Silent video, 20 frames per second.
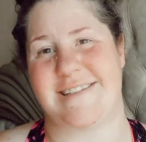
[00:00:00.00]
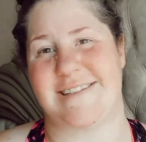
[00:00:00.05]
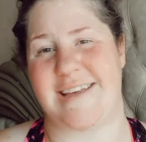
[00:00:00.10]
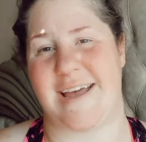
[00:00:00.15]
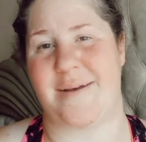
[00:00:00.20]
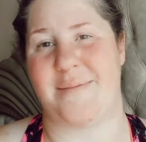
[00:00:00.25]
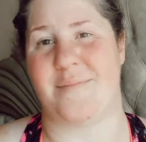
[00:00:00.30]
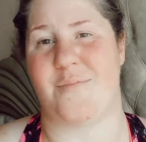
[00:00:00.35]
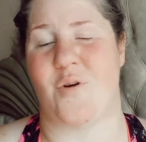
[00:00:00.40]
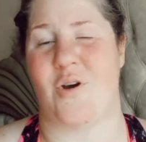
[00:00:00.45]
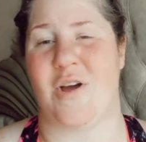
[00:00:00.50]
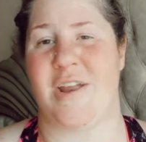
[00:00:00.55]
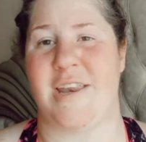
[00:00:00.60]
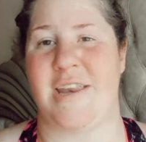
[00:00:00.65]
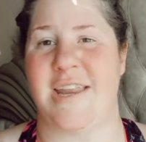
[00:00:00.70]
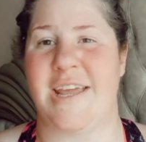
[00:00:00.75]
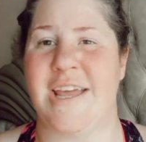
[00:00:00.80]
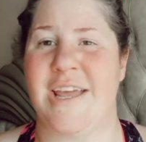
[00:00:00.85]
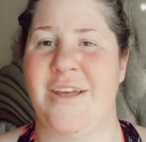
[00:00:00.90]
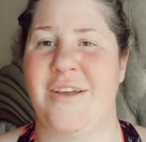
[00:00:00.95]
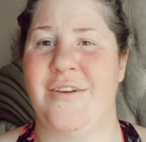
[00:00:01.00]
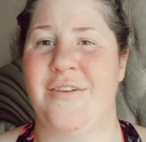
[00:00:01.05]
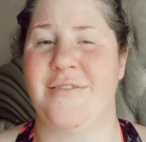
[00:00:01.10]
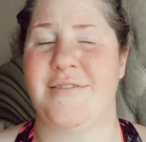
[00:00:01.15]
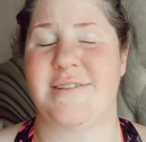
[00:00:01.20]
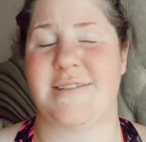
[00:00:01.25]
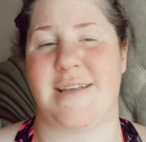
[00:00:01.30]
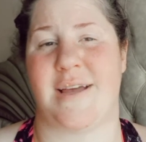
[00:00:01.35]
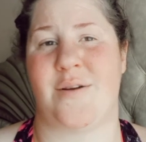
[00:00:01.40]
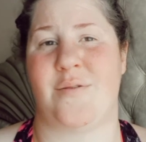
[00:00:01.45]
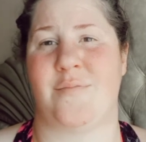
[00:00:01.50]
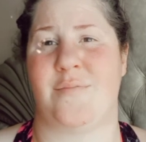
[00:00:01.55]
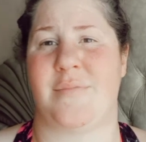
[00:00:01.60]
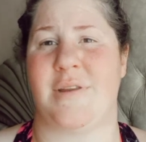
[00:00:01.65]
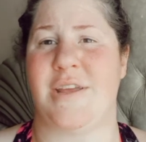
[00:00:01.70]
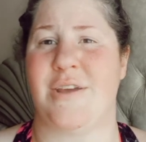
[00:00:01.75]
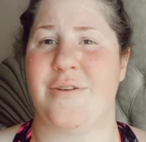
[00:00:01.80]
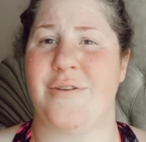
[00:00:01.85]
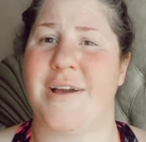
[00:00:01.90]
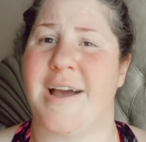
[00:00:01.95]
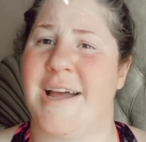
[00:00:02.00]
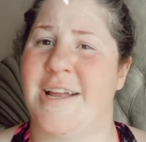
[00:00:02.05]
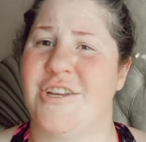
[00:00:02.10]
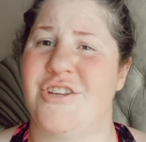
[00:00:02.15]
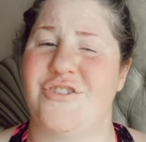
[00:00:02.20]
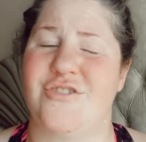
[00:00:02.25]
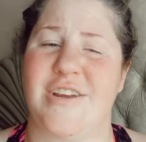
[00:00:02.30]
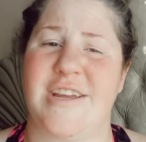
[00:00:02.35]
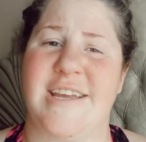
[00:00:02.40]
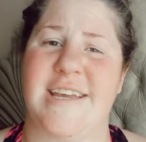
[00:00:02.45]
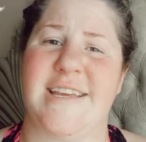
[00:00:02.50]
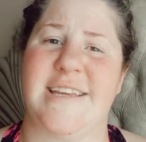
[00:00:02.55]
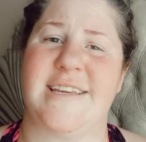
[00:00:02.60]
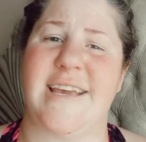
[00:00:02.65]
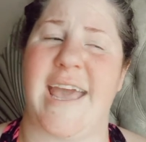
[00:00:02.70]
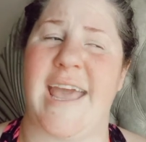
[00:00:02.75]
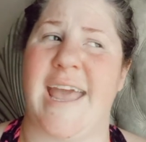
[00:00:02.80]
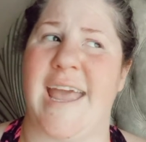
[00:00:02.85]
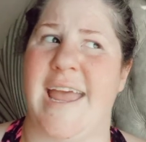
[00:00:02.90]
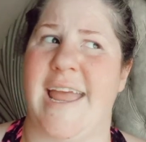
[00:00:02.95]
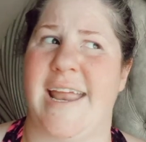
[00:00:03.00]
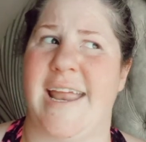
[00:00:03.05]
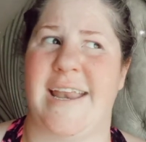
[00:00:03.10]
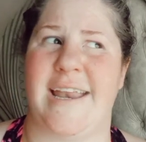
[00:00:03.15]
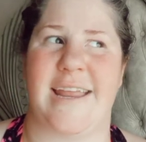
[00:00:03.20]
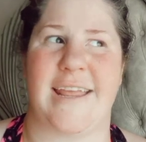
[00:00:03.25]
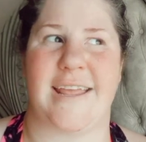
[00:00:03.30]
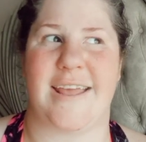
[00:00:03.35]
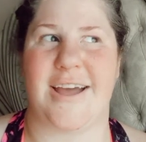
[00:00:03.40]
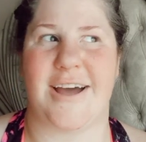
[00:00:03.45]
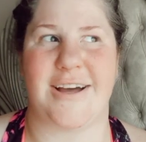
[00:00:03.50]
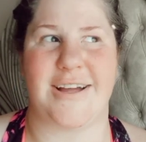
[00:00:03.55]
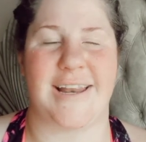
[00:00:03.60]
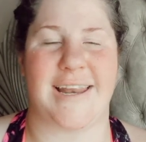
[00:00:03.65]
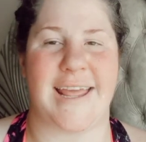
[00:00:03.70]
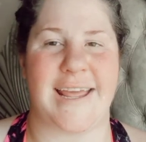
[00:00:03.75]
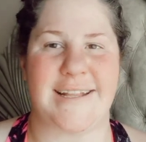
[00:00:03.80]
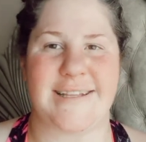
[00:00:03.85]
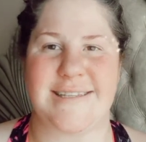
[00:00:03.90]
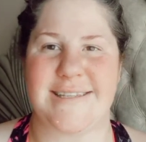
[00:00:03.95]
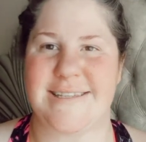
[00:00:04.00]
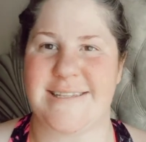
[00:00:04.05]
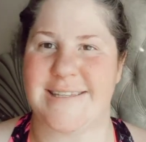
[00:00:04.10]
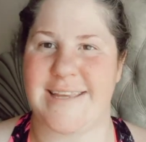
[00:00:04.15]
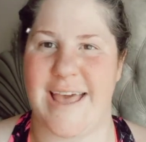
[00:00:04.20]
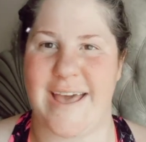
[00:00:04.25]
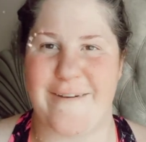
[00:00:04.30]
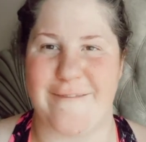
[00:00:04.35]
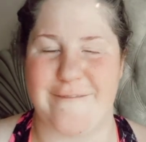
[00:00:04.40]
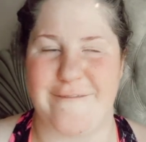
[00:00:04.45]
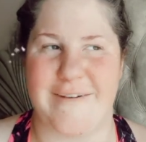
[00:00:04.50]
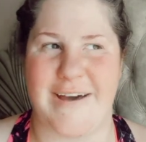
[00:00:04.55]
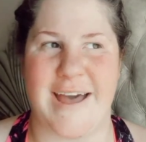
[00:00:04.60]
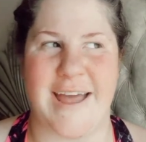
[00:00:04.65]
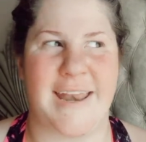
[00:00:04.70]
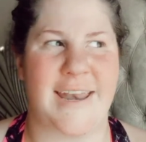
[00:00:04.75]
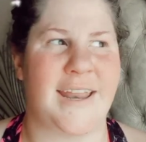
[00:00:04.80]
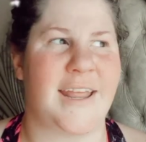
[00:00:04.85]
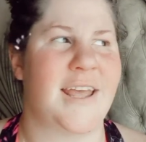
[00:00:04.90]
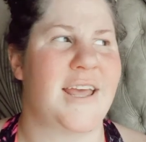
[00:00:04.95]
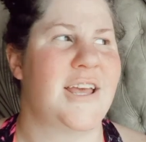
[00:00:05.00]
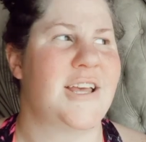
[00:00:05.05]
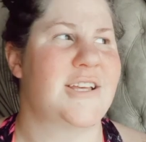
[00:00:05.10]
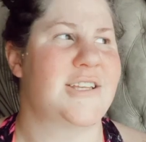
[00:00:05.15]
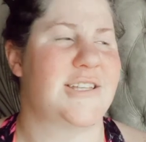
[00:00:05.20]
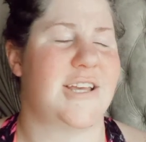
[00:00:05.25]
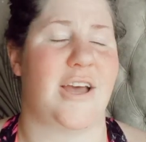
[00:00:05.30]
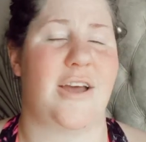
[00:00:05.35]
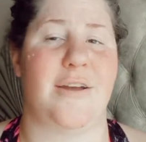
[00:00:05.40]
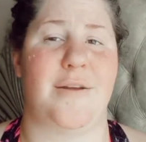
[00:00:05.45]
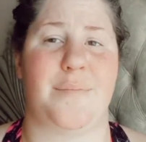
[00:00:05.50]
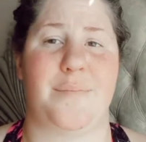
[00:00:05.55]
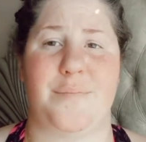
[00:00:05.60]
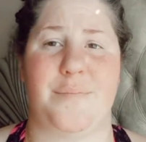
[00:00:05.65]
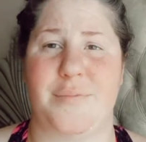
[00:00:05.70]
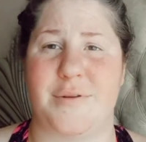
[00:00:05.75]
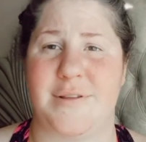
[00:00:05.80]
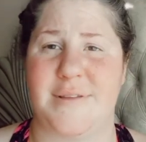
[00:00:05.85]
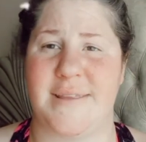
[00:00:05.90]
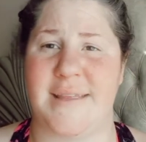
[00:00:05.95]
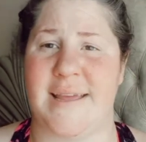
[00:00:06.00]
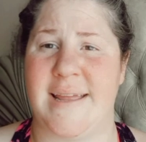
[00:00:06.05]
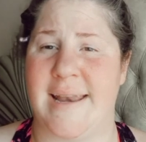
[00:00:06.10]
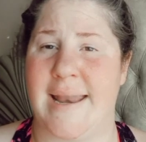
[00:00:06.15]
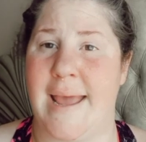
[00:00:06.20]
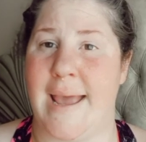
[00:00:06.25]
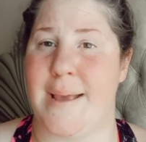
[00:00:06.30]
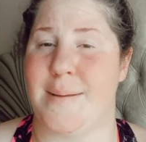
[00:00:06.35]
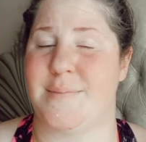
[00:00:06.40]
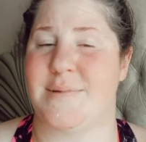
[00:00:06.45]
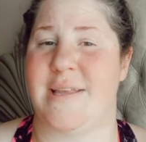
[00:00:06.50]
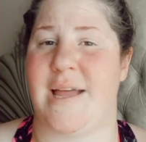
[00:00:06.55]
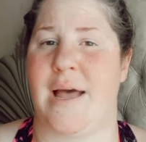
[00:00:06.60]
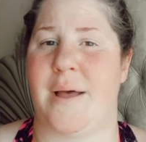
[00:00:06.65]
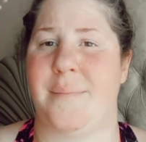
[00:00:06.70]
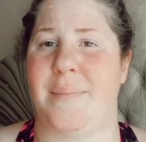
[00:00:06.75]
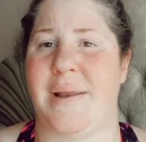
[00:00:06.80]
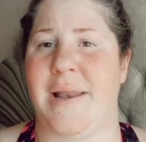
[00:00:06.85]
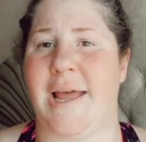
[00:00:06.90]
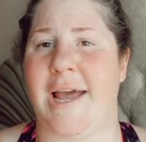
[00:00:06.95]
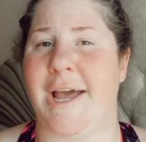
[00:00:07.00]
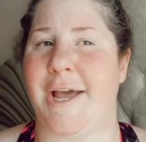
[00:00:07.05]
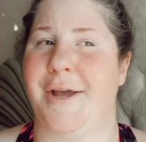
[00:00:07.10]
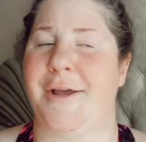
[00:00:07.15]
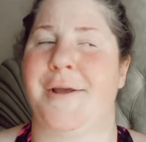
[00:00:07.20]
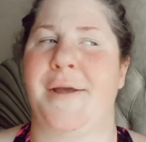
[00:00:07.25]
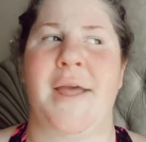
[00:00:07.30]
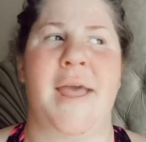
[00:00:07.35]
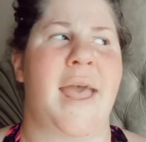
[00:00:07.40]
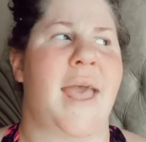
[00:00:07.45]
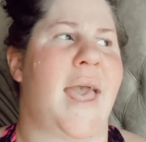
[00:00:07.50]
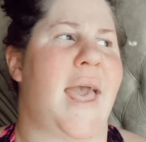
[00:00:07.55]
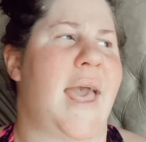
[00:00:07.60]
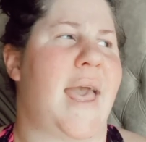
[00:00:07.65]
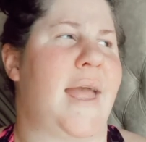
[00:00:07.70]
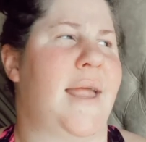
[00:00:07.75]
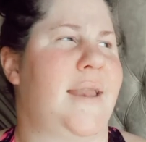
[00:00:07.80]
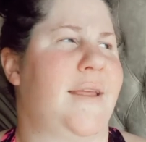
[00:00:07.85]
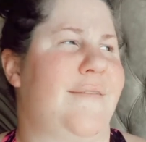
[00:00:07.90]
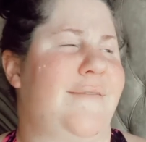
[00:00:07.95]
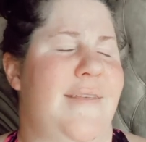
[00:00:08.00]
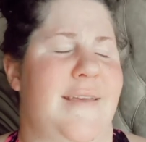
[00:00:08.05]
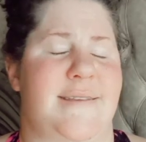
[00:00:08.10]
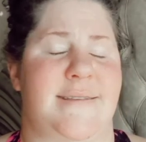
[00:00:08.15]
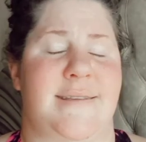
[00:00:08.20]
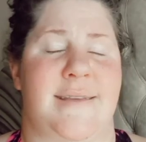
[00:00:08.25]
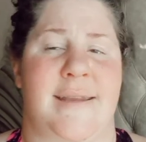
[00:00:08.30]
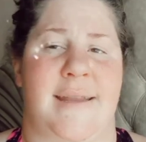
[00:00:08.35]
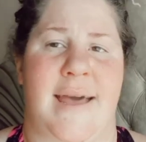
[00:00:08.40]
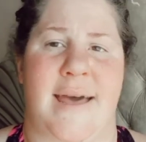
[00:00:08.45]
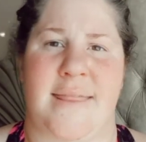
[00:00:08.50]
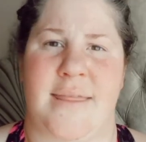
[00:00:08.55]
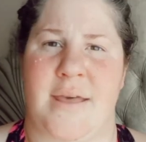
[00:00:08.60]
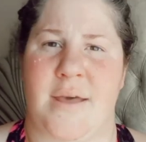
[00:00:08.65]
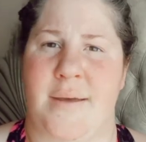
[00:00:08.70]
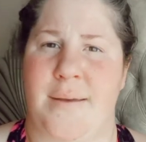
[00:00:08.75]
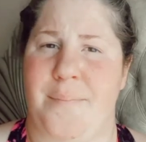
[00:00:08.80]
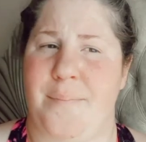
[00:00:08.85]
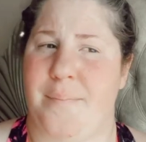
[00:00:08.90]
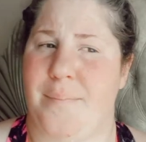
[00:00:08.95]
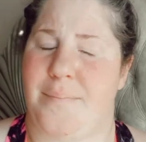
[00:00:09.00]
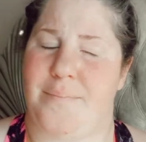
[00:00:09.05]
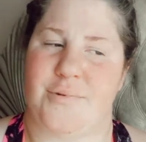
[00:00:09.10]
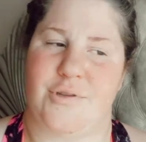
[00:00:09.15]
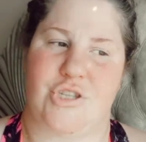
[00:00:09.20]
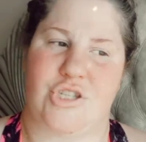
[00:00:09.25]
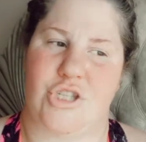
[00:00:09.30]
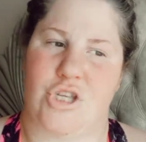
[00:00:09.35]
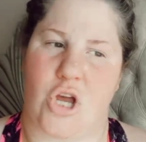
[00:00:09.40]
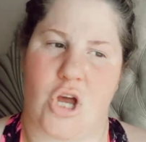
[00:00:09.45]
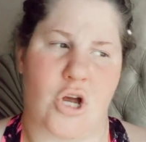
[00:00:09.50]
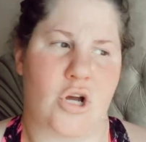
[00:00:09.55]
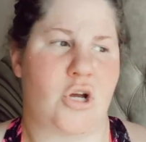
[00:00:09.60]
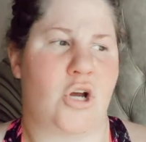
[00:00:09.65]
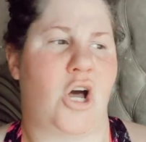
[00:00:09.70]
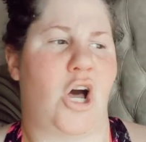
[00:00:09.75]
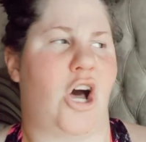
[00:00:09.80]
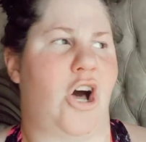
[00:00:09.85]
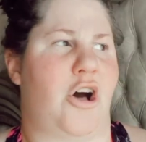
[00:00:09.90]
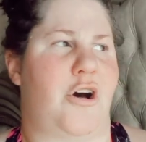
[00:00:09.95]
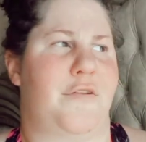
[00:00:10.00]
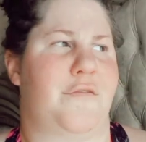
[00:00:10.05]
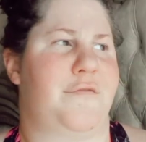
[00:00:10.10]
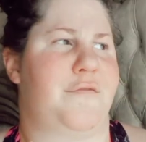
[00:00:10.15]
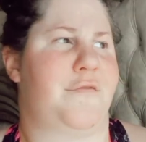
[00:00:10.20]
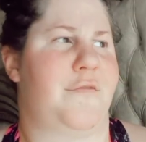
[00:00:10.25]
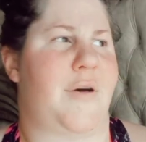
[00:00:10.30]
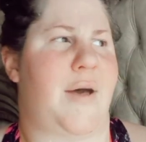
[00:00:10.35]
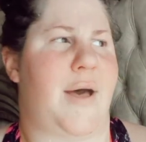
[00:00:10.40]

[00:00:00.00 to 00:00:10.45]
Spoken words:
someone new, some new country. And yeah, let's have fun. So put the names down below, and if there's another song of